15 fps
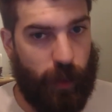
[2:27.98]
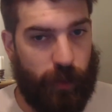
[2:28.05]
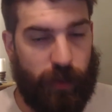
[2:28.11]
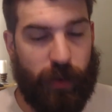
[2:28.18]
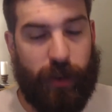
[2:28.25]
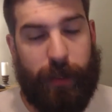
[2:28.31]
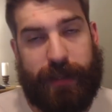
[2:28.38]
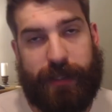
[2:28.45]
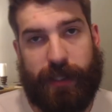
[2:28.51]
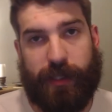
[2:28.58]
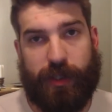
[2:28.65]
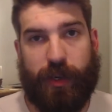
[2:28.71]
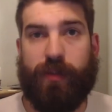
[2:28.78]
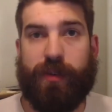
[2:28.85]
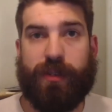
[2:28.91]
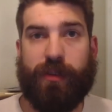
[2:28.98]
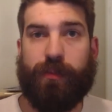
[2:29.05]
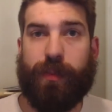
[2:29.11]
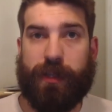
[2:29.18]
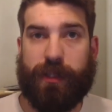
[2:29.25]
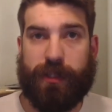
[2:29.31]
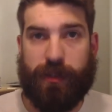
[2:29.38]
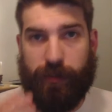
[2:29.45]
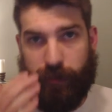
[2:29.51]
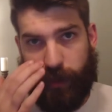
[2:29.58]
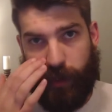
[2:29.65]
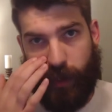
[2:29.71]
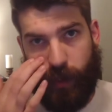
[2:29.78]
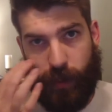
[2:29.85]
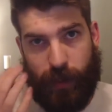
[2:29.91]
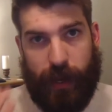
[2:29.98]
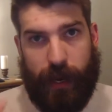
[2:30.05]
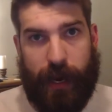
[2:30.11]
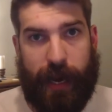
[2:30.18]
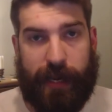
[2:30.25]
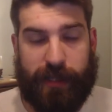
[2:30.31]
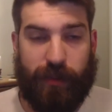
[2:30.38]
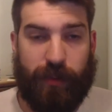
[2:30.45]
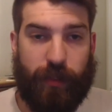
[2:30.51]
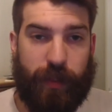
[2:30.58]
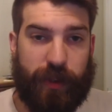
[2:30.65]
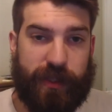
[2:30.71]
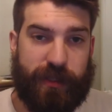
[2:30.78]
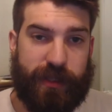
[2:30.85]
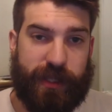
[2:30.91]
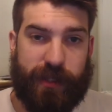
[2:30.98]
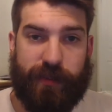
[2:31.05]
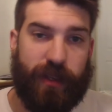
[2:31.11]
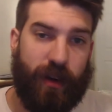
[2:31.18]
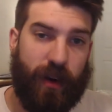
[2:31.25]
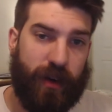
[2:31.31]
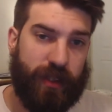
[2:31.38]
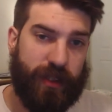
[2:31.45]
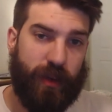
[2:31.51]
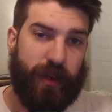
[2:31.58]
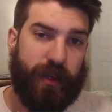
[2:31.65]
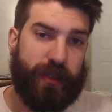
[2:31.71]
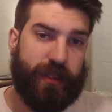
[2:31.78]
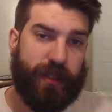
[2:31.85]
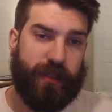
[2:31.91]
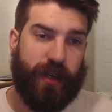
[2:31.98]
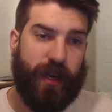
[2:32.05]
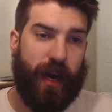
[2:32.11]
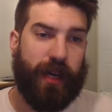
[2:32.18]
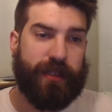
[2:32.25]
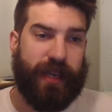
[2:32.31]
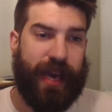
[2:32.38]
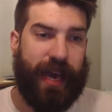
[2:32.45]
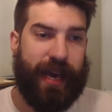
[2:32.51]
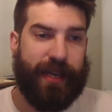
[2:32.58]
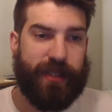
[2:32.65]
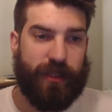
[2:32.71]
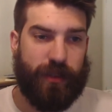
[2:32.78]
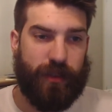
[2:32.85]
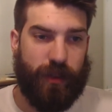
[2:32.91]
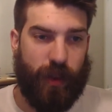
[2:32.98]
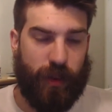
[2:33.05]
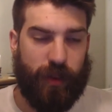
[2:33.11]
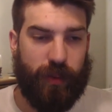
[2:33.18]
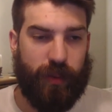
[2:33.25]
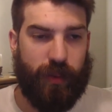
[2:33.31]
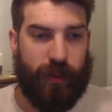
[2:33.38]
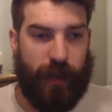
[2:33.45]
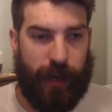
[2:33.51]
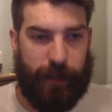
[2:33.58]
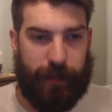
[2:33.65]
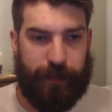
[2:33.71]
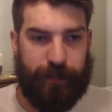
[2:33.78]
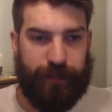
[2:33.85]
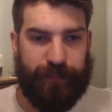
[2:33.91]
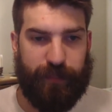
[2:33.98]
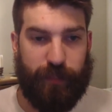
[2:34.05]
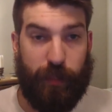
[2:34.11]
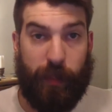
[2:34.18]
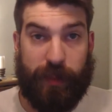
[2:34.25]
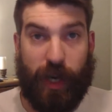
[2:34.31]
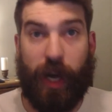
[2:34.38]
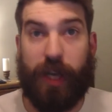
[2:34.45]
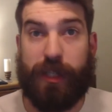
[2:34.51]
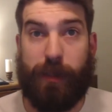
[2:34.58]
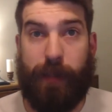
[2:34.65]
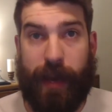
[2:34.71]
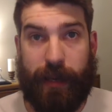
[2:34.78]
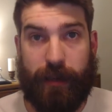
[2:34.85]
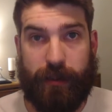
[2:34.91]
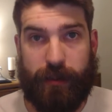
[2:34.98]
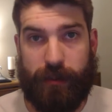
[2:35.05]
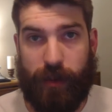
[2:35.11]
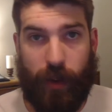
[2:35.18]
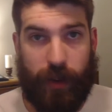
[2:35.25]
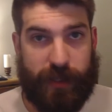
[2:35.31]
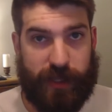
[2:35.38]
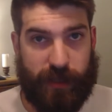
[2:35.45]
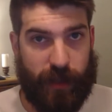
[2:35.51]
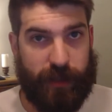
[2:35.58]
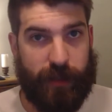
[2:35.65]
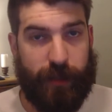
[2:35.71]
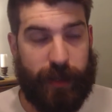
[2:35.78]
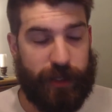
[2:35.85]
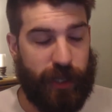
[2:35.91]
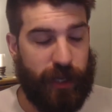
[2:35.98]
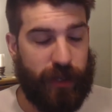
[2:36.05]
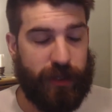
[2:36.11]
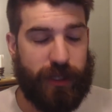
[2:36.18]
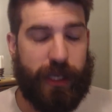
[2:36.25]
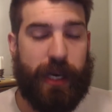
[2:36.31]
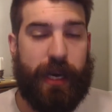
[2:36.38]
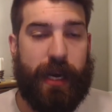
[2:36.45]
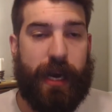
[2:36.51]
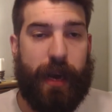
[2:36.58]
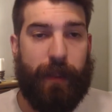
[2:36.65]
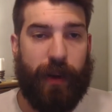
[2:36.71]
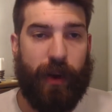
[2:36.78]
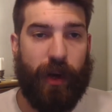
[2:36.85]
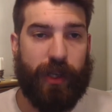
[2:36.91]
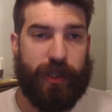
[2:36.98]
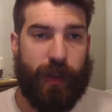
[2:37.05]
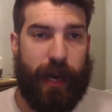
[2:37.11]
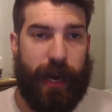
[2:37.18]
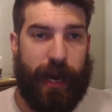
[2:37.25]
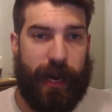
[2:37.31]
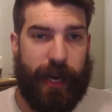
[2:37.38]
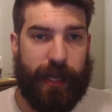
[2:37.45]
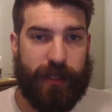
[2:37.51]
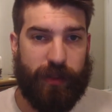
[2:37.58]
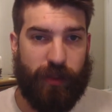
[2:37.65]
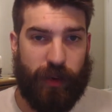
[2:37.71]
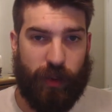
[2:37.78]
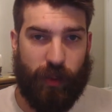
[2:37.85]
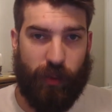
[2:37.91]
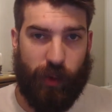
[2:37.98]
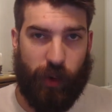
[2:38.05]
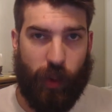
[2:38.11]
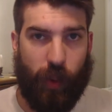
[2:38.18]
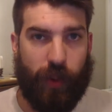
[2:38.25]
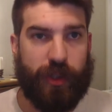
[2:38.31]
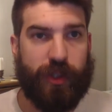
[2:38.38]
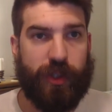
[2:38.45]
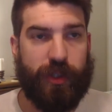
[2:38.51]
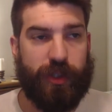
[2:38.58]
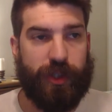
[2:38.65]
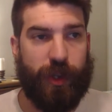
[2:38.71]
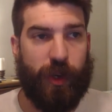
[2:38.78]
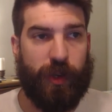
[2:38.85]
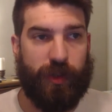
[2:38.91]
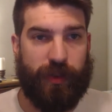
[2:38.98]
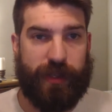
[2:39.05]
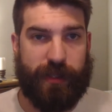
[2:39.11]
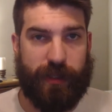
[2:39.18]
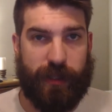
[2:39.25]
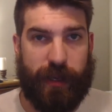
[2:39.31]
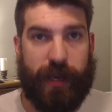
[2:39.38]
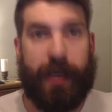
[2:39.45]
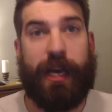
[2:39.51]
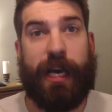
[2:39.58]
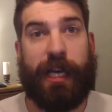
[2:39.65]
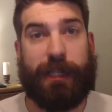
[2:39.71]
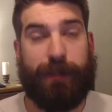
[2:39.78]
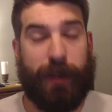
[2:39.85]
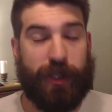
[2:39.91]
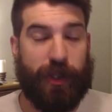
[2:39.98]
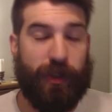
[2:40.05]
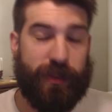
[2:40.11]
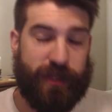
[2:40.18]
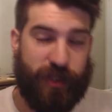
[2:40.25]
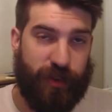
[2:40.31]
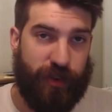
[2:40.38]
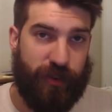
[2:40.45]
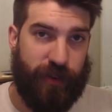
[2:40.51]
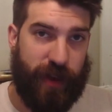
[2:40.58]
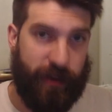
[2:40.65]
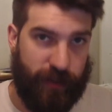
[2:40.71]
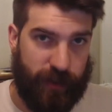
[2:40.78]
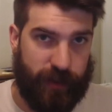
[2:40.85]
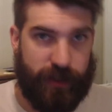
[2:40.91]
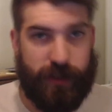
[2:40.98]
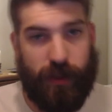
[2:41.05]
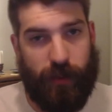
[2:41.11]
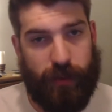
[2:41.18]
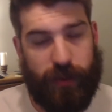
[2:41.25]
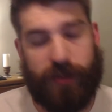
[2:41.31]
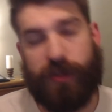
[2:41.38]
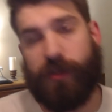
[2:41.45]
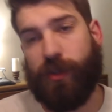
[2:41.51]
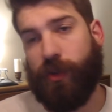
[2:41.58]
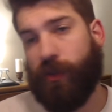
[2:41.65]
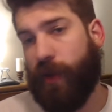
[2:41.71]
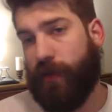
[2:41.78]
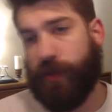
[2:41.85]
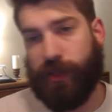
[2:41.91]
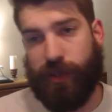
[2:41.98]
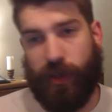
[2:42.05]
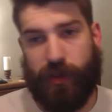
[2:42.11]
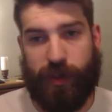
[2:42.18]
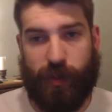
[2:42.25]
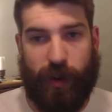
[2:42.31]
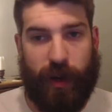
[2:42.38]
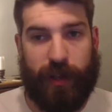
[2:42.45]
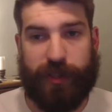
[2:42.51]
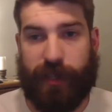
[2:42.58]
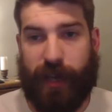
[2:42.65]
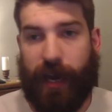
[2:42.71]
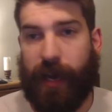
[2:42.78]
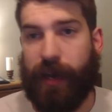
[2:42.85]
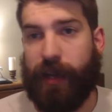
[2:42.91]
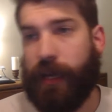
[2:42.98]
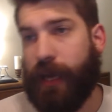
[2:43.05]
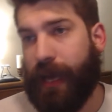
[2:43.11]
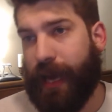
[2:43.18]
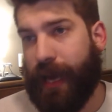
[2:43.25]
overall, the basic service of PlayStation Vue has a built-in DVR, so it constantly has local, much on-demand. It always has on-demand channels, but it also will record certain shows recently, especially ones that you favorite. So if there's your favorite shows you watch, like I